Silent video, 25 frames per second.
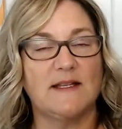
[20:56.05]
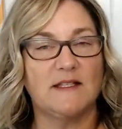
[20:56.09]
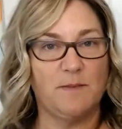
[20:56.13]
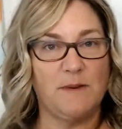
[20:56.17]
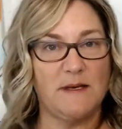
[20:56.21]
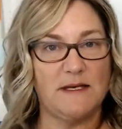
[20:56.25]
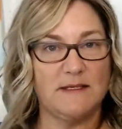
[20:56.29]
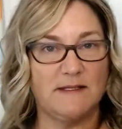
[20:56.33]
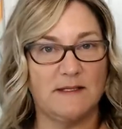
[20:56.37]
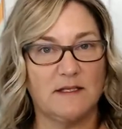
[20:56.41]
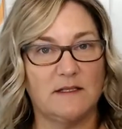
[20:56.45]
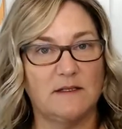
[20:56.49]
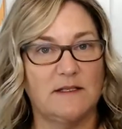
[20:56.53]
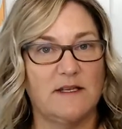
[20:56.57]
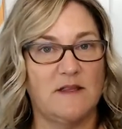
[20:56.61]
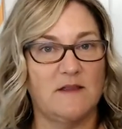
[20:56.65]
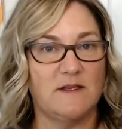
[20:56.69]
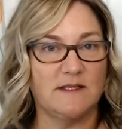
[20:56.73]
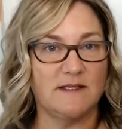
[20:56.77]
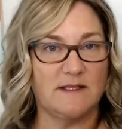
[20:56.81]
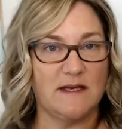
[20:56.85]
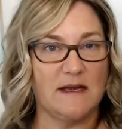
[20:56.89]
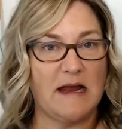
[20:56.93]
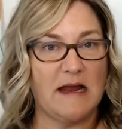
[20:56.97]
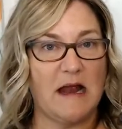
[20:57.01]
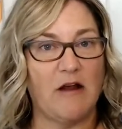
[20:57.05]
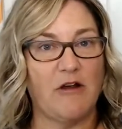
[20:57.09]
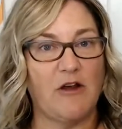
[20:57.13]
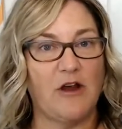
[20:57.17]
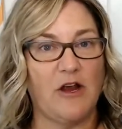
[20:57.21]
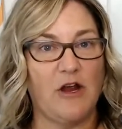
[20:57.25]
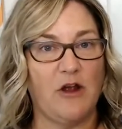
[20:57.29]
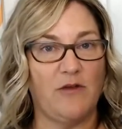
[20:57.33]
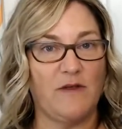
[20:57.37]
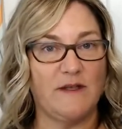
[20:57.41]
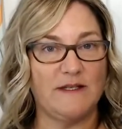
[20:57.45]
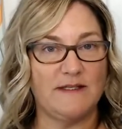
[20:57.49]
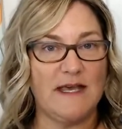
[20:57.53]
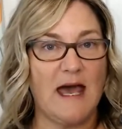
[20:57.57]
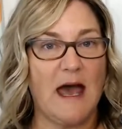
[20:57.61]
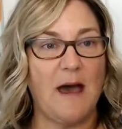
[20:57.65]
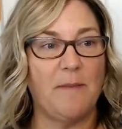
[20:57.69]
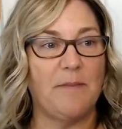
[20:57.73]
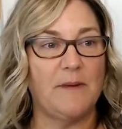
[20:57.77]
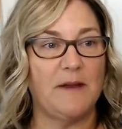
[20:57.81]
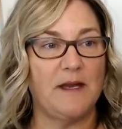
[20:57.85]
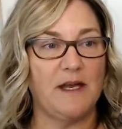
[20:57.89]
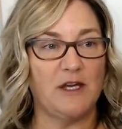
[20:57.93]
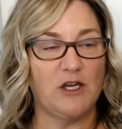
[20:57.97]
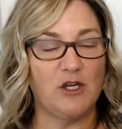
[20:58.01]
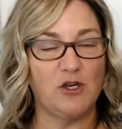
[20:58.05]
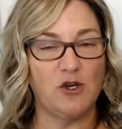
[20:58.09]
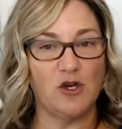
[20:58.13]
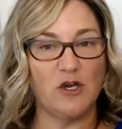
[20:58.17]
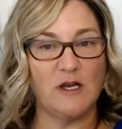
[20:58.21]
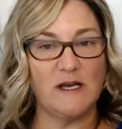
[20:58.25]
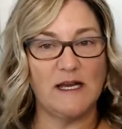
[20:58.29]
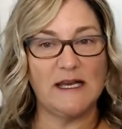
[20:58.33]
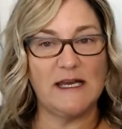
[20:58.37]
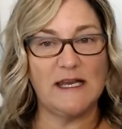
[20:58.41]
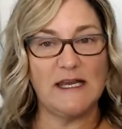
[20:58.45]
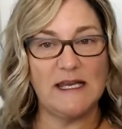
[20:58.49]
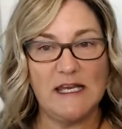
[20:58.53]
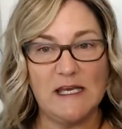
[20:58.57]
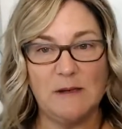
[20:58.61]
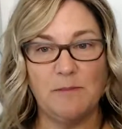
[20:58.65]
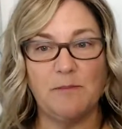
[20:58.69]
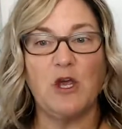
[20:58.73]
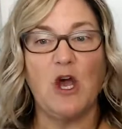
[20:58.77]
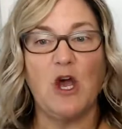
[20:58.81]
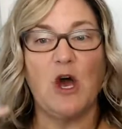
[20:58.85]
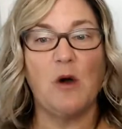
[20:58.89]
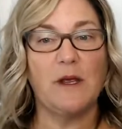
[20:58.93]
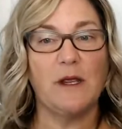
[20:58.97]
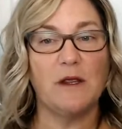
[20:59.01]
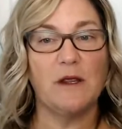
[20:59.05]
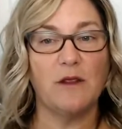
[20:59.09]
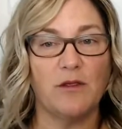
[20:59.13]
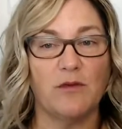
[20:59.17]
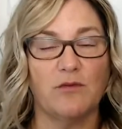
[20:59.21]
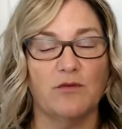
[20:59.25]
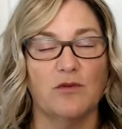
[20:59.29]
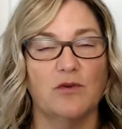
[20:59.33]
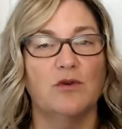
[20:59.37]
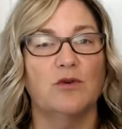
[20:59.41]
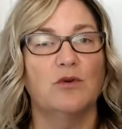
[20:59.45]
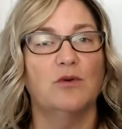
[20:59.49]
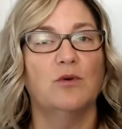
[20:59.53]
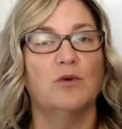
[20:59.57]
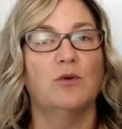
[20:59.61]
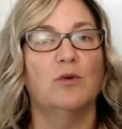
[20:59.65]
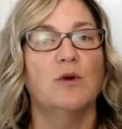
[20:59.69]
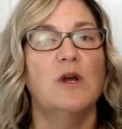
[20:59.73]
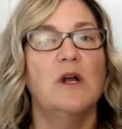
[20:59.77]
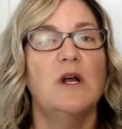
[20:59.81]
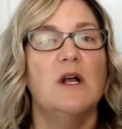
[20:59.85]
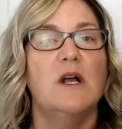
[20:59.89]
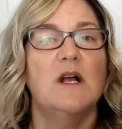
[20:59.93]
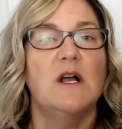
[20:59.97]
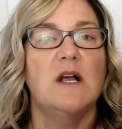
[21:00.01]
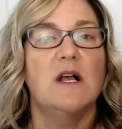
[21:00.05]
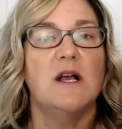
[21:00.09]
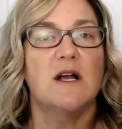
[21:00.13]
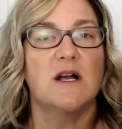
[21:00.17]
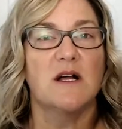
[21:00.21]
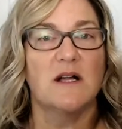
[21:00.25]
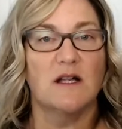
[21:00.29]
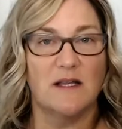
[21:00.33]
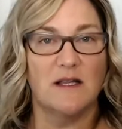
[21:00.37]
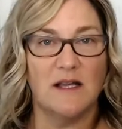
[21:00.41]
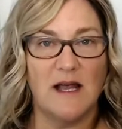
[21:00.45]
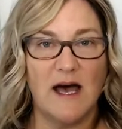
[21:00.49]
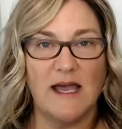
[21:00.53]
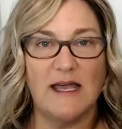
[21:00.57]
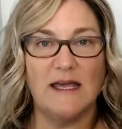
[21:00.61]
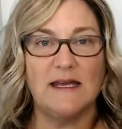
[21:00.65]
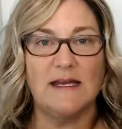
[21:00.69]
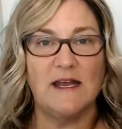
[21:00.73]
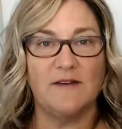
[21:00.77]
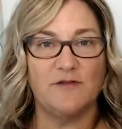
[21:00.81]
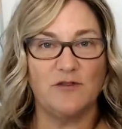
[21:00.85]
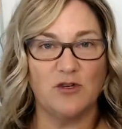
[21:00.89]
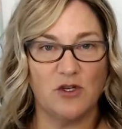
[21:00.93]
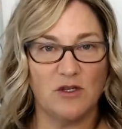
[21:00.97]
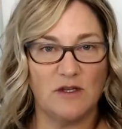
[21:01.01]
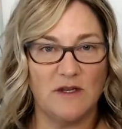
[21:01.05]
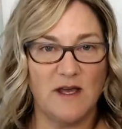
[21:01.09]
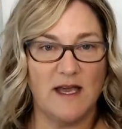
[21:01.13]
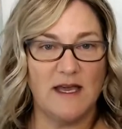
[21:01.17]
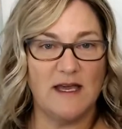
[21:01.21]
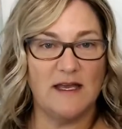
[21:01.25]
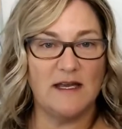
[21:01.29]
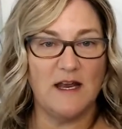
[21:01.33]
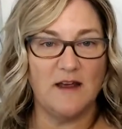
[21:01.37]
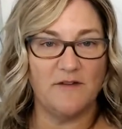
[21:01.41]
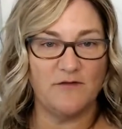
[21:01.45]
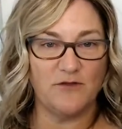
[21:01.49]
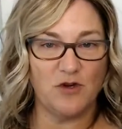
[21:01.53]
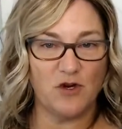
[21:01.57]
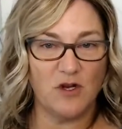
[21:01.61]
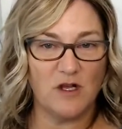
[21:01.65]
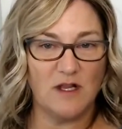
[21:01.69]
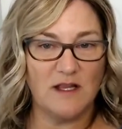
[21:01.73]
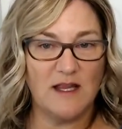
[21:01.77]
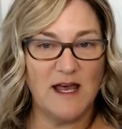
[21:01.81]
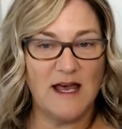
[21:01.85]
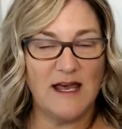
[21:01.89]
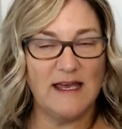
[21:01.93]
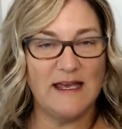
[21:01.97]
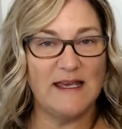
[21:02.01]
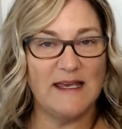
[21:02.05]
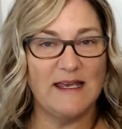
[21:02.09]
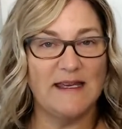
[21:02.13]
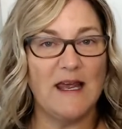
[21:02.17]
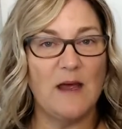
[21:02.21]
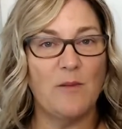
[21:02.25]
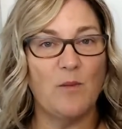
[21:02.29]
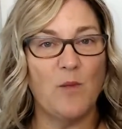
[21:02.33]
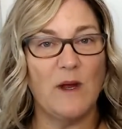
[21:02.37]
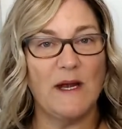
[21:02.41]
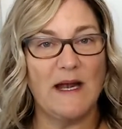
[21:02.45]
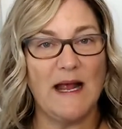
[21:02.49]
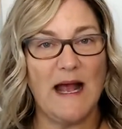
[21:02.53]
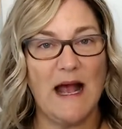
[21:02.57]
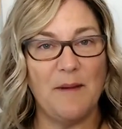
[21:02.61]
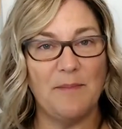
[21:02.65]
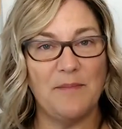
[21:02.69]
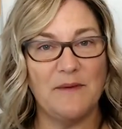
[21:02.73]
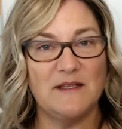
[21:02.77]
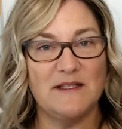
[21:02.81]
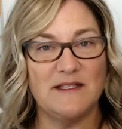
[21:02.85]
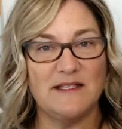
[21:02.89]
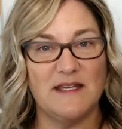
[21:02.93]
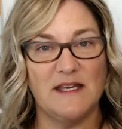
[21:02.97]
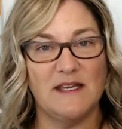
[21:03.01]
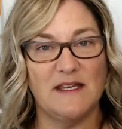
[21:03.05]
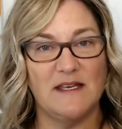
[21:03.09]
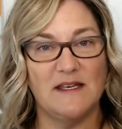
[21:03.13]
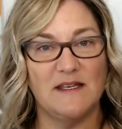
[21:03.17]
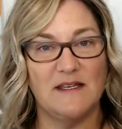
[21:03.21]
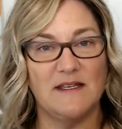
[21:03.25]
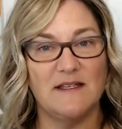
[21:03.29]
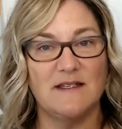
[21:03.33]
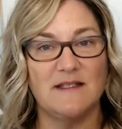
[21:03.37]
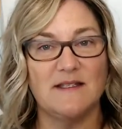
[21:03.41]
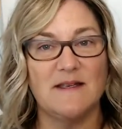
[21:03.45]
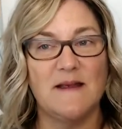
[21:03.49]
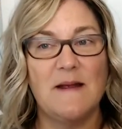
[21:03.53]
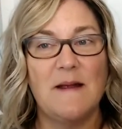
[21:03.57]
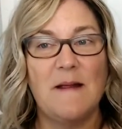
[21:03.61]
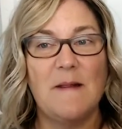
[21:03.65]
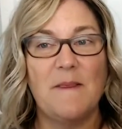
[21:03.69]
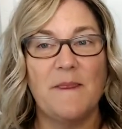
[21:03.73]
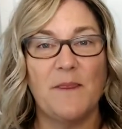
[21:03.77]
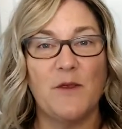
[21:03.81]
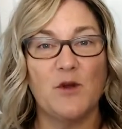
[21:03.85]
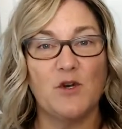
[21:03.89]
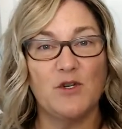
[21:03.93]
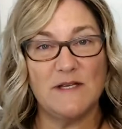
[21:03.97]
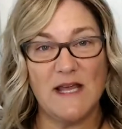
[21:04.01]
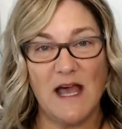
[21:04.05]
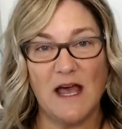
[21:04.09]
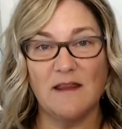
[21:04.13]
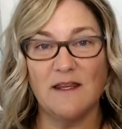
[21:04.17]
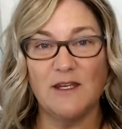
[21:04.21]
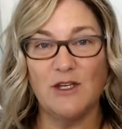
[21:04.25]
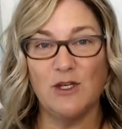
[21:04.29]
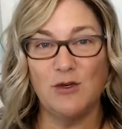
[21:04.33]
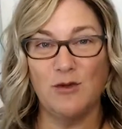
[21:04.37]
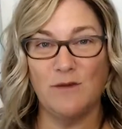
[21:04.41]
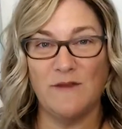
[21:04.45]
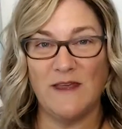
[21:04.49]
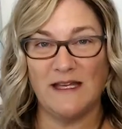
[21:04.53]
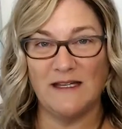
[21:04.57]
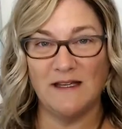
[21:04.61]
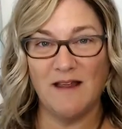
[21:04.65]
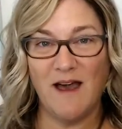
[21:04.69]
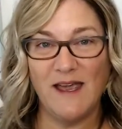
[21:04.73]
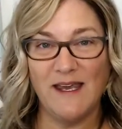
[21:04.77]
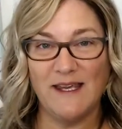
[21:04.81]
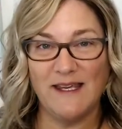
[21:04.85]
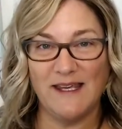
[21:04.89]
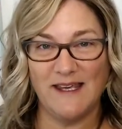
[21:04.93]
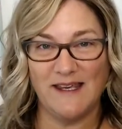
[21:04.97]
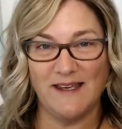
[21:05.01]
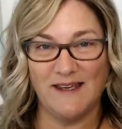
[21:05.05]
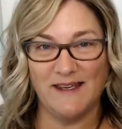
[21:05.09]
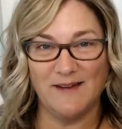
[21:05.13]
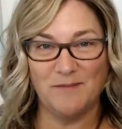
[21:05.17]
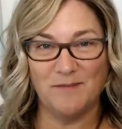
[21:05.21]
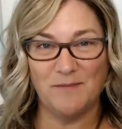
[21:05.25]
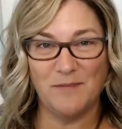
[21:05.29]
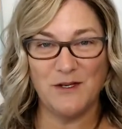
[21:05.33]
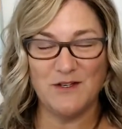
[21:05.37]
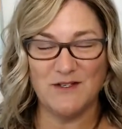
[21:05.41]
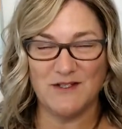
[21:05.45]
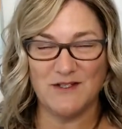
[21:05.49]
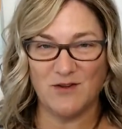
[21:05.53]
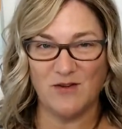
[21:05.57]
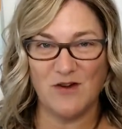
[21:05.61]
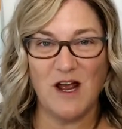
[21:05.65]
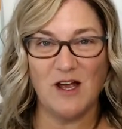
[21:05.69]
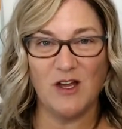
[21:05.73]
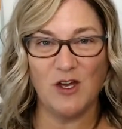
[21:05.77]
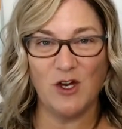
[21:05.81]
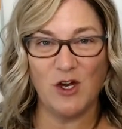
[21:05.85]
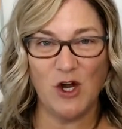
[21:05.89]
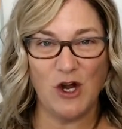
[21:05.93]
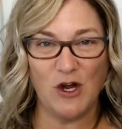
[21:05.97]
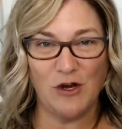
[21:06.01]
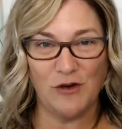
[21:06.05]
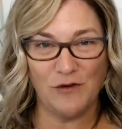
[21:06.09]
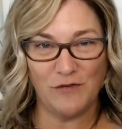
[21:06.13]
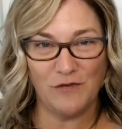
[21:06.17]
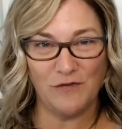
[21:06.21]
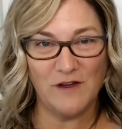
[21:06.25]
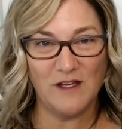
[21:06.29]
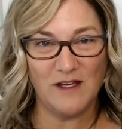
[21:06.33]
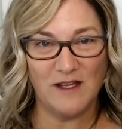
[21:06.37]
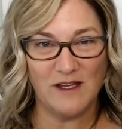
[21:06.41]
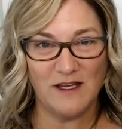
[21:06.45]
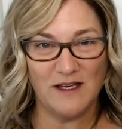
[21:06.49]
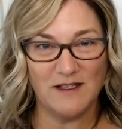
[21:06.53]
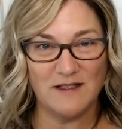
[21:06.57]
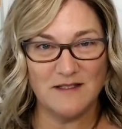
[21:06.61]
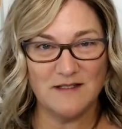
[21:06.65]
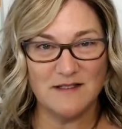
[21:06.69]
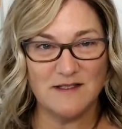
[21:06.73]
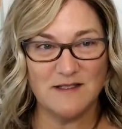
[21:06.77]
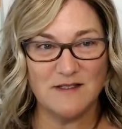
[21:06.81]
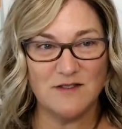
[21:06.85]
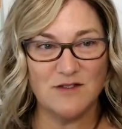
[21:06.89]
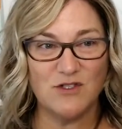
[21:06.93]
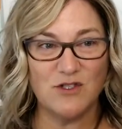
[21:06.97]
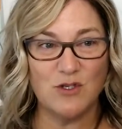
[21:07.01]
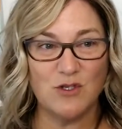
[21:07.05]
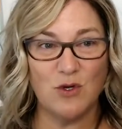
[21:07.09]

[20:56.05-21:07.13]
That's basically the scenario that's happening. You're going to keep going through client after client after client. And what happens is they're telling you they like it because they're not going to hurt your feelings.